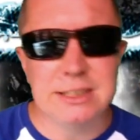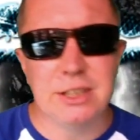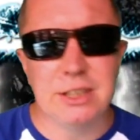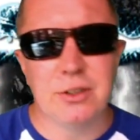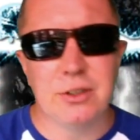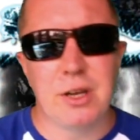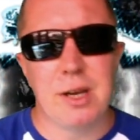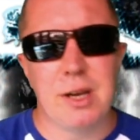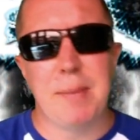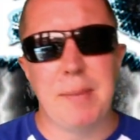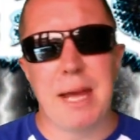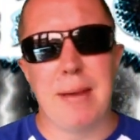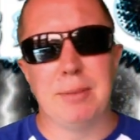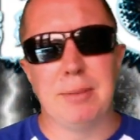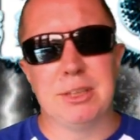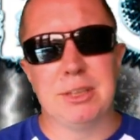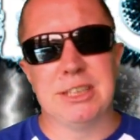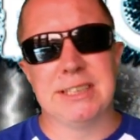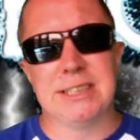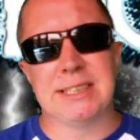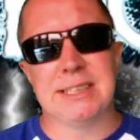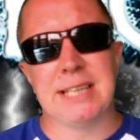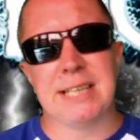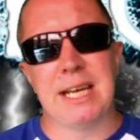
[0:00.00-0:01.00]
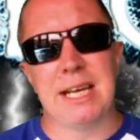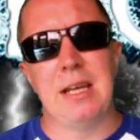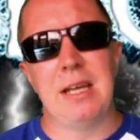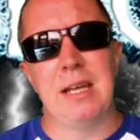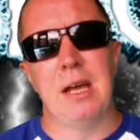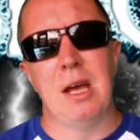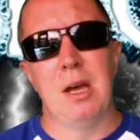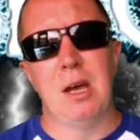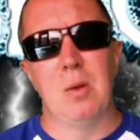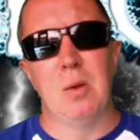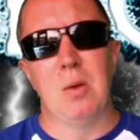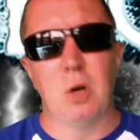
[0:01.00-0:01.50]
you're going to be able to see
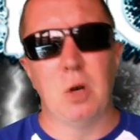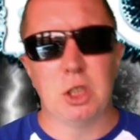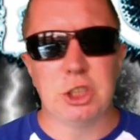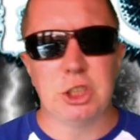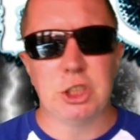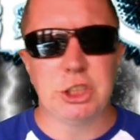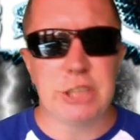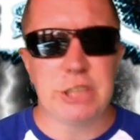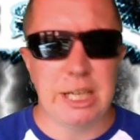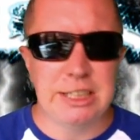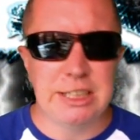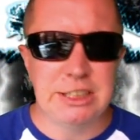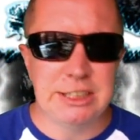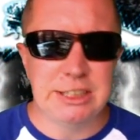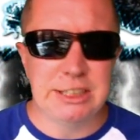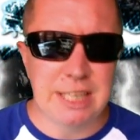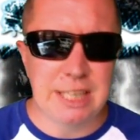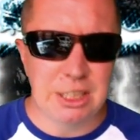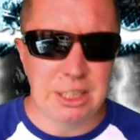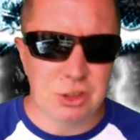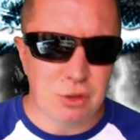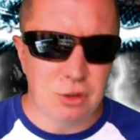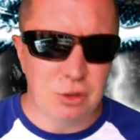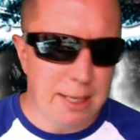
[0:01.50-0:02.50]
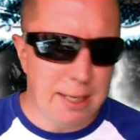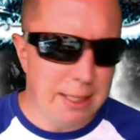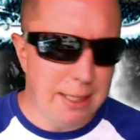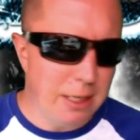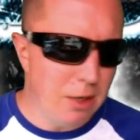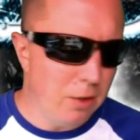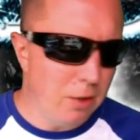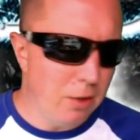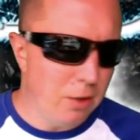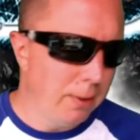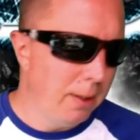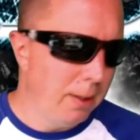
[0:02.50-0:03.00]
what exchanges they're
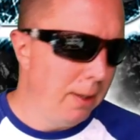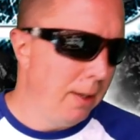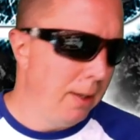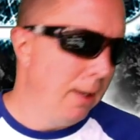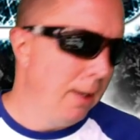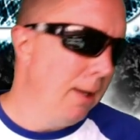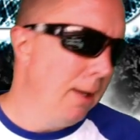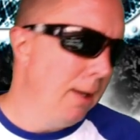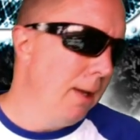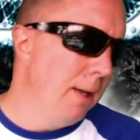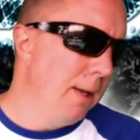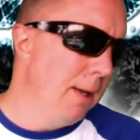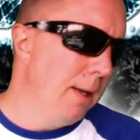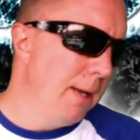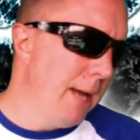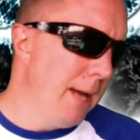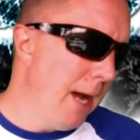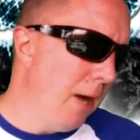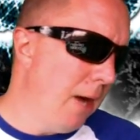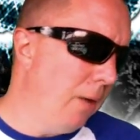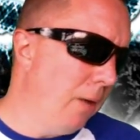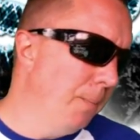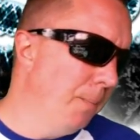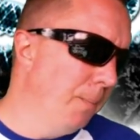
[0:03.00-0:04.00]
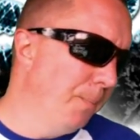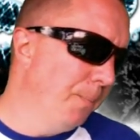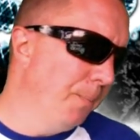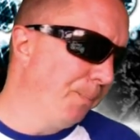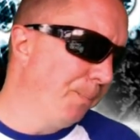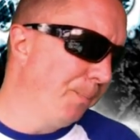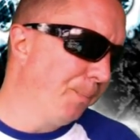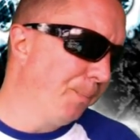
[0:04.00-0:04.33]
trading on. Now,